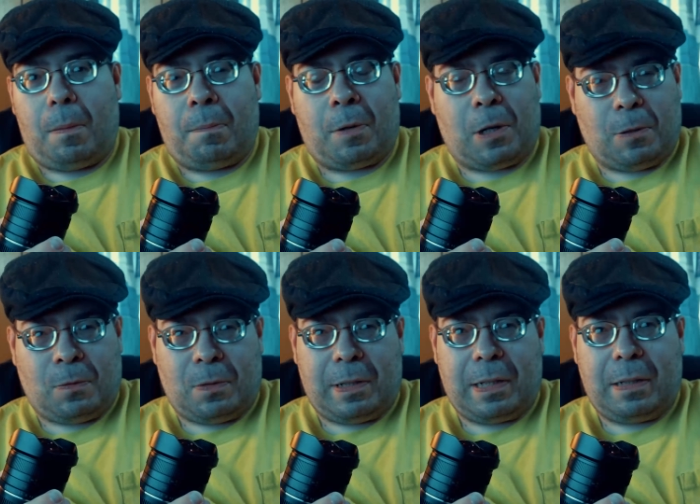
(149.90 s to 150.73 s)
Mark
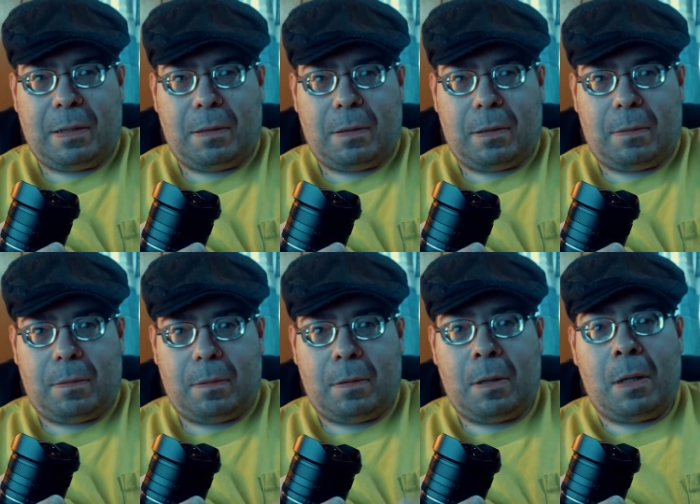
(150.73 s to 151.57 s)
One.
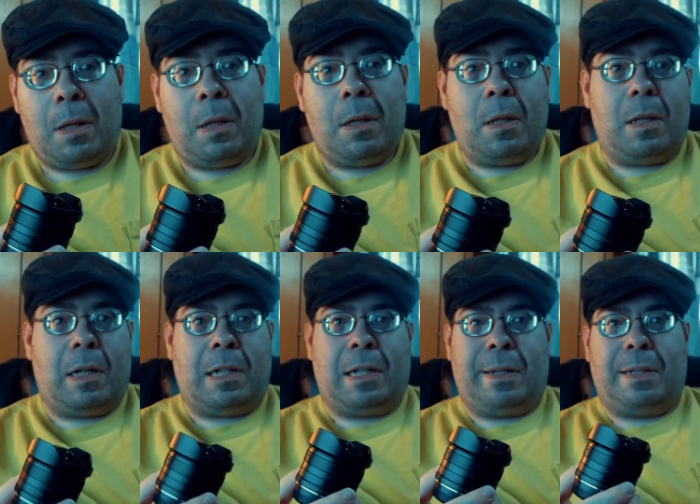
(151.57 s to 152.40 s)

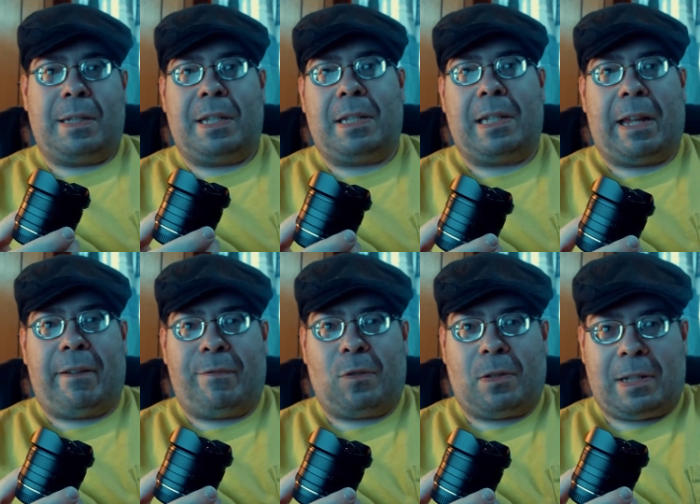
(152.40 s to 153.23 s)
Uh, this is at
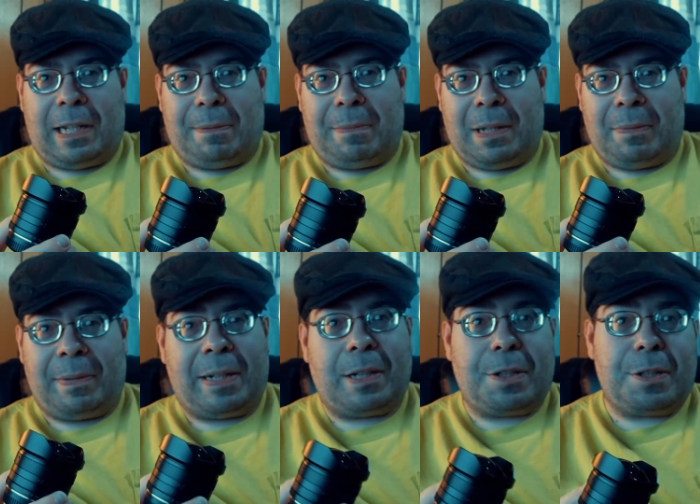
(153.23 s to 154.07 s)
14
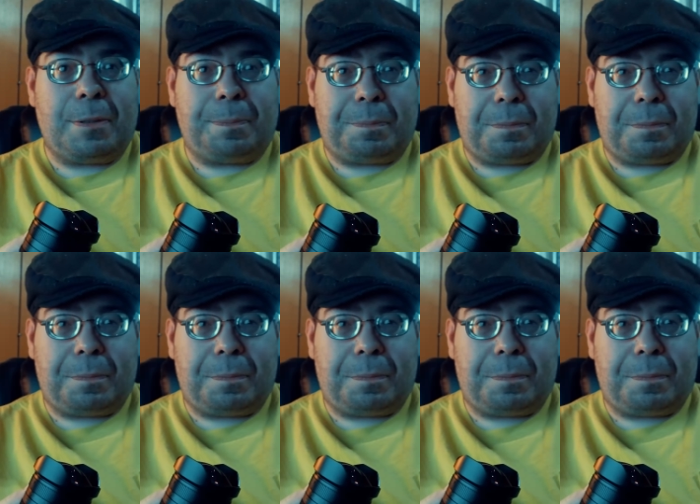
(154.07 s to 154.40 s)
millimeters